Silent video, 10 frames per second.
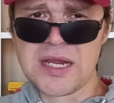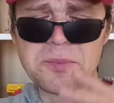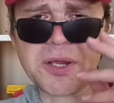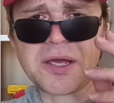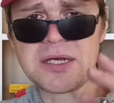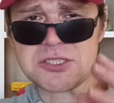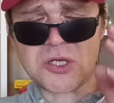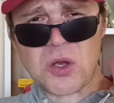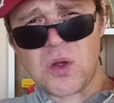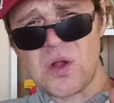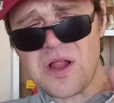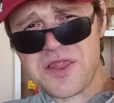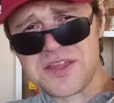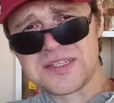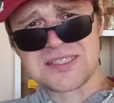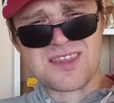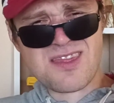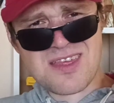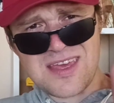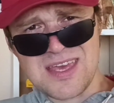because all these
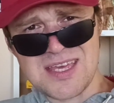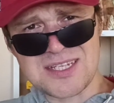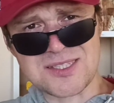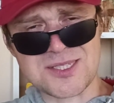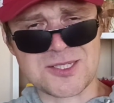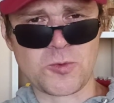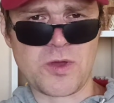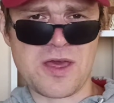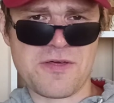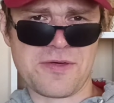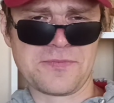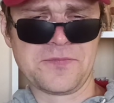things with